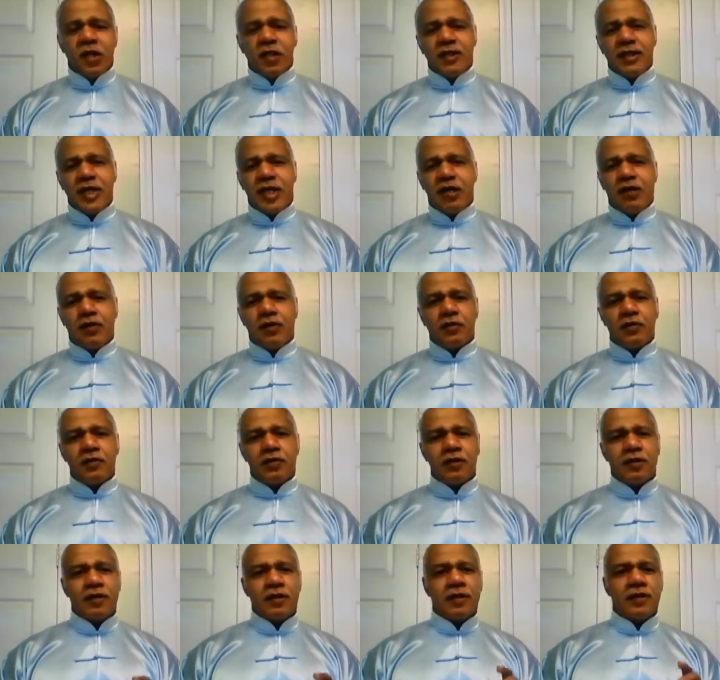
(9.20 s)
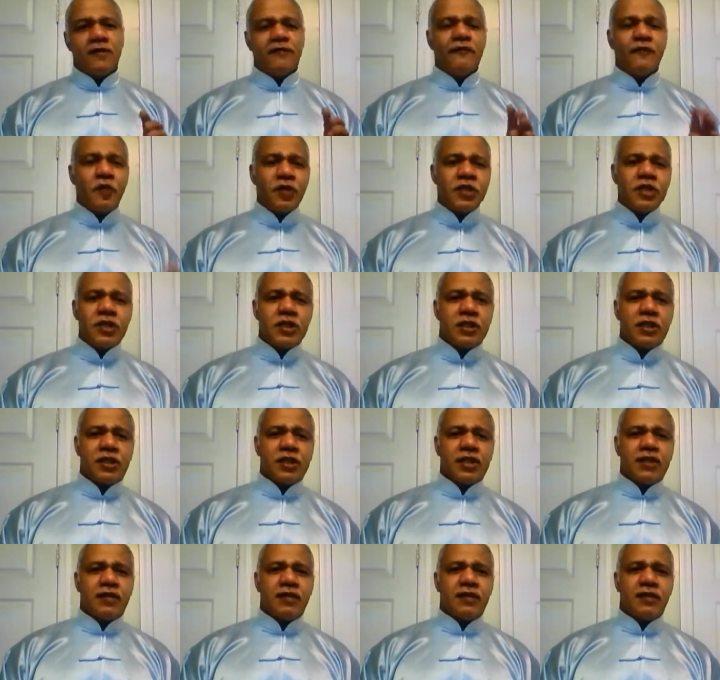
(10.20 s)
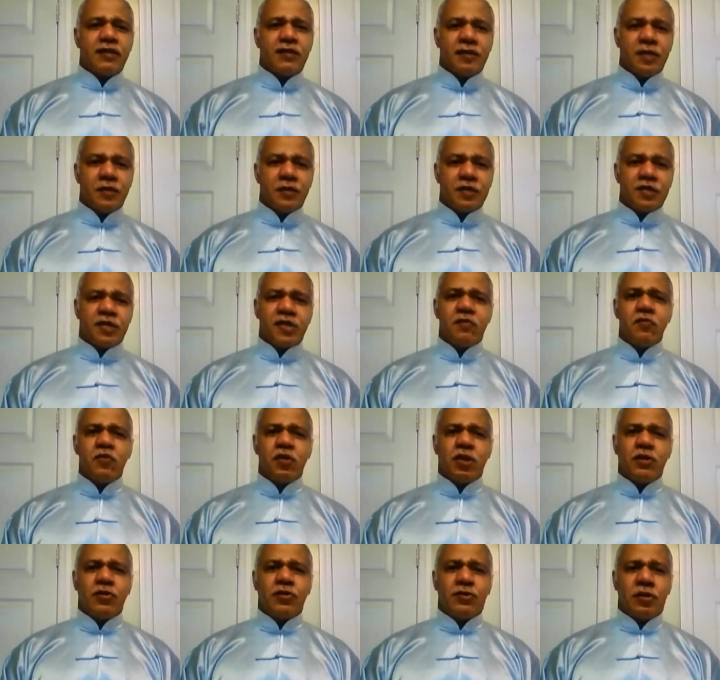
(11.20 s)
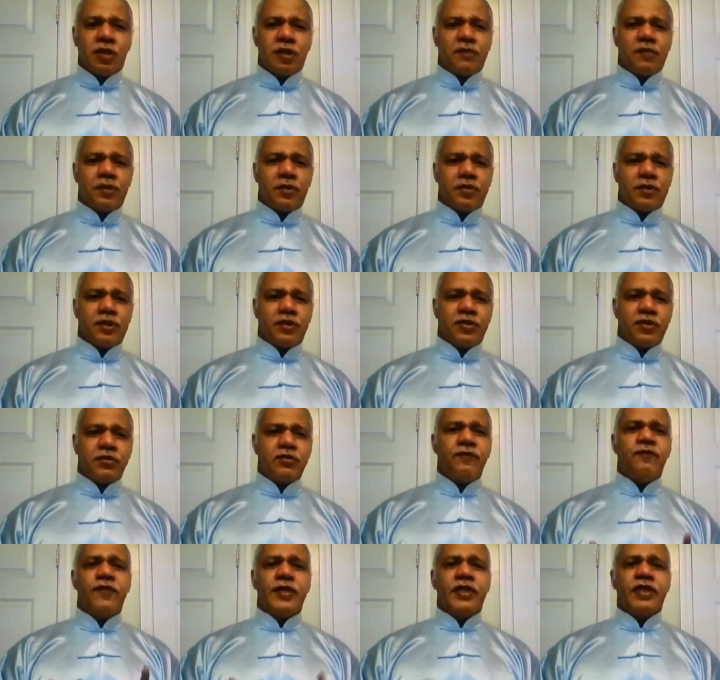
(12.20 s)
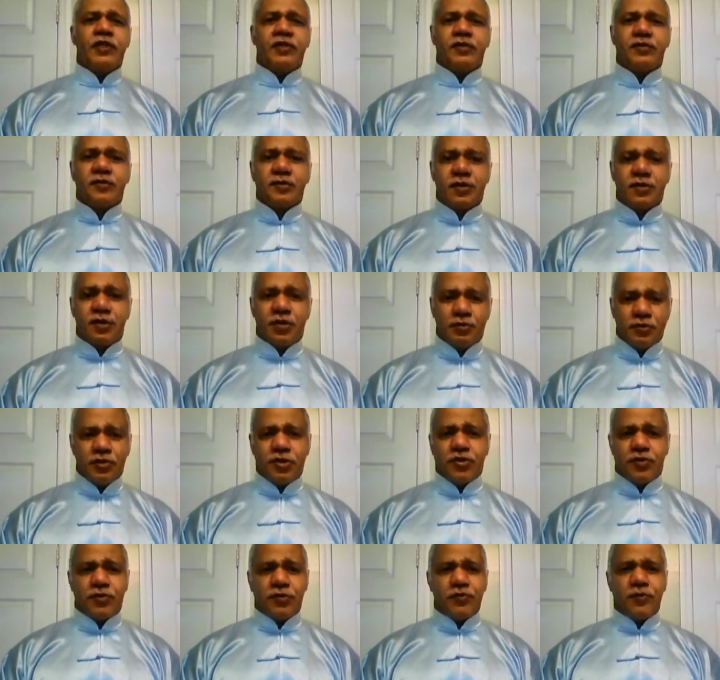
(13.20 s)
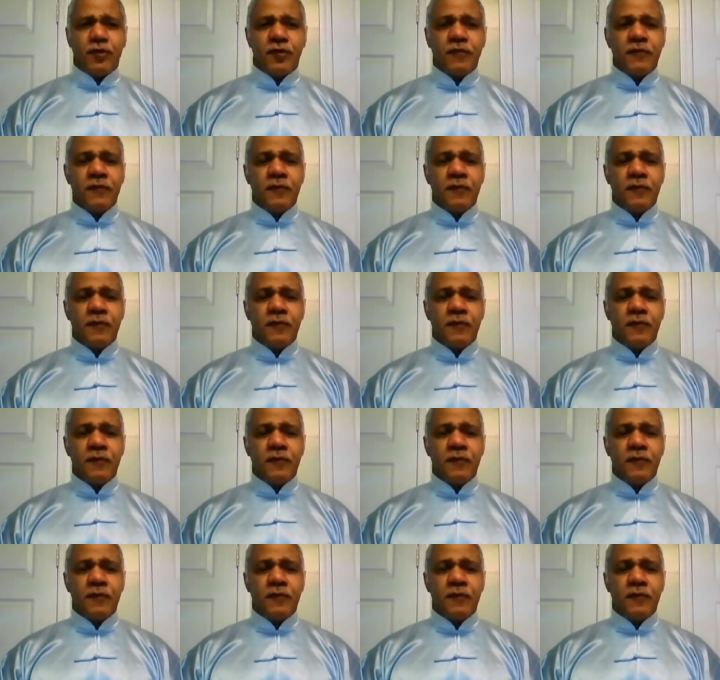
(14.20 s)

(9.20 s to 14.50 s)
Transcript: Now, fortunately, there was someone who uploaded two videos to YouTube